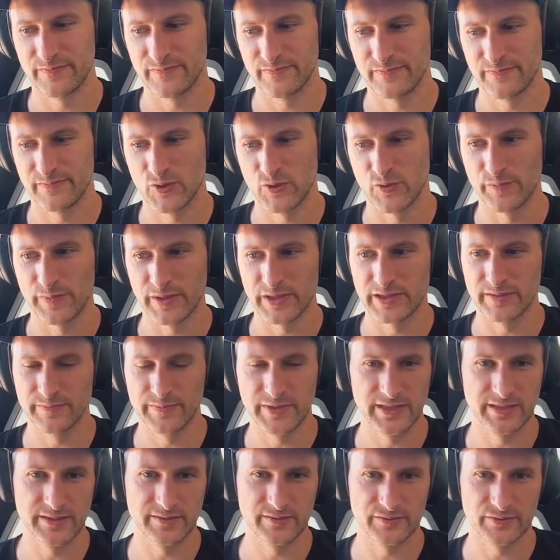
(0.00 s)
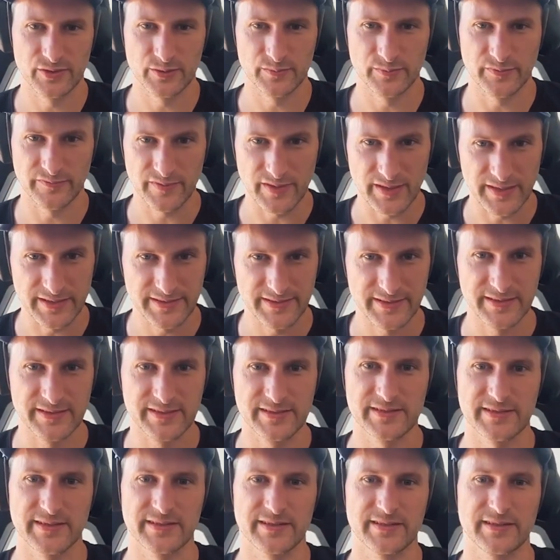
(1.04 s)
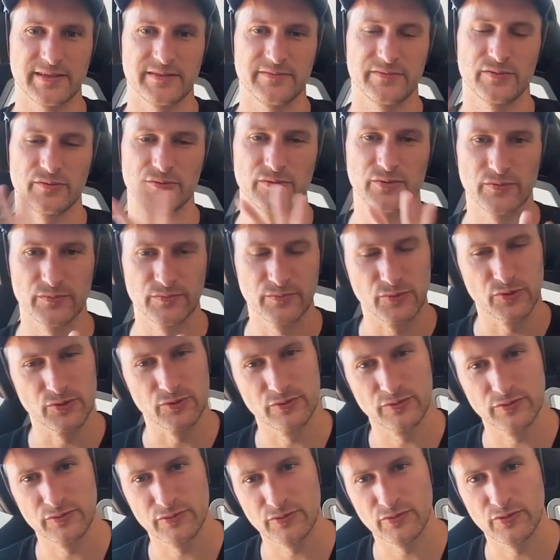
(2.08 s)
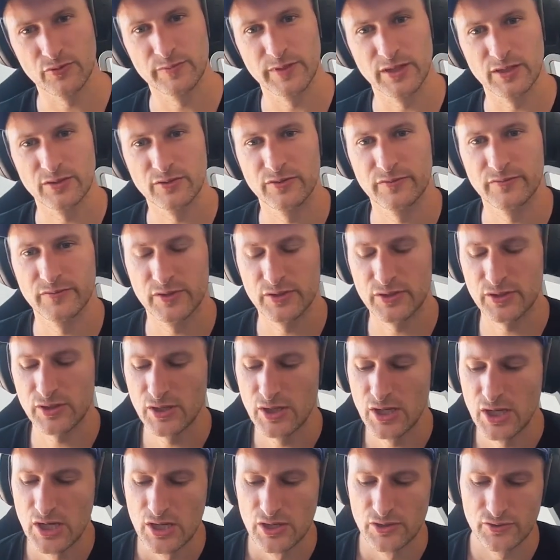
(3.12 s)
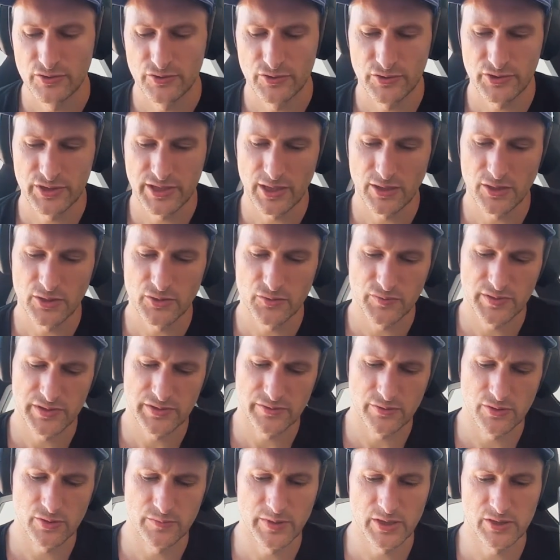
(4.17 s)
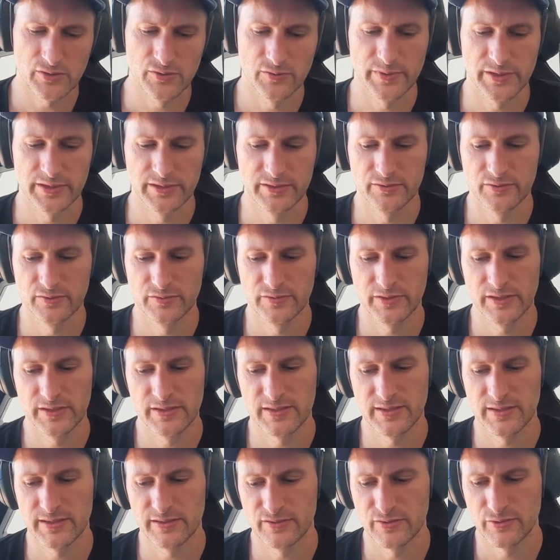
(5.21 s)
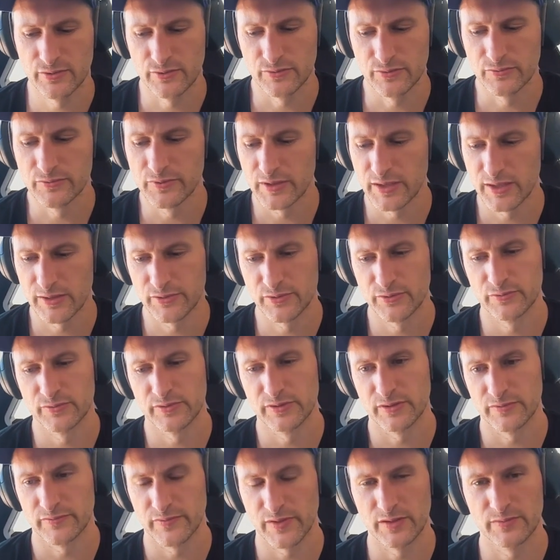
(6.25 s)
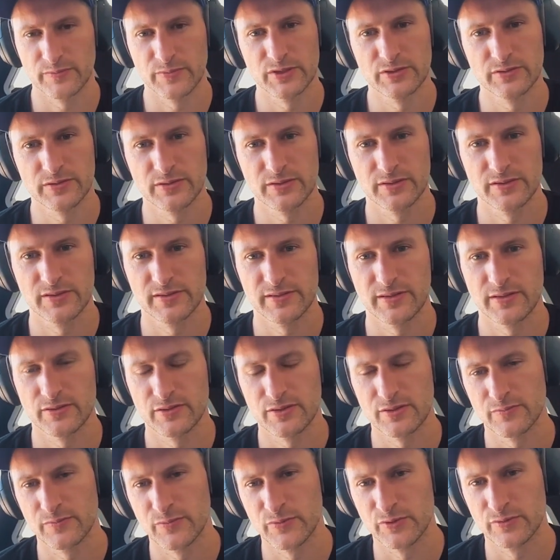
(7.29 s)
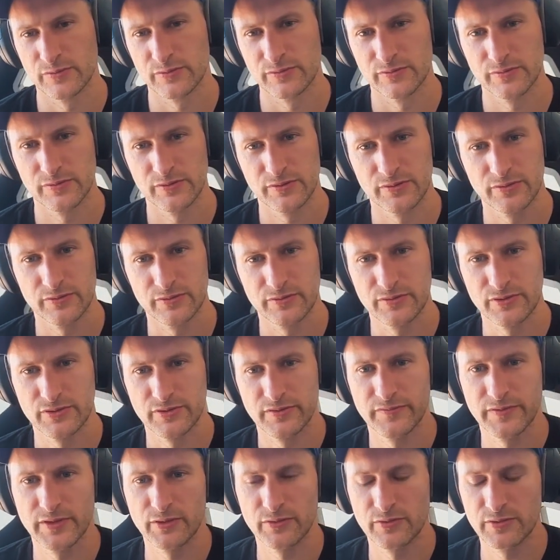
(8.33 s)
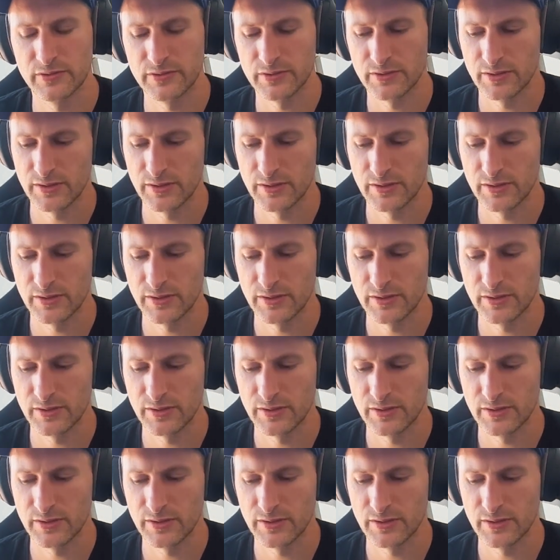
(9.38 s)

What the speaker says: company building on top of Lightning that can have a more global coverage? The challenge with the global company today is like the regulatory environment is getting more difficult.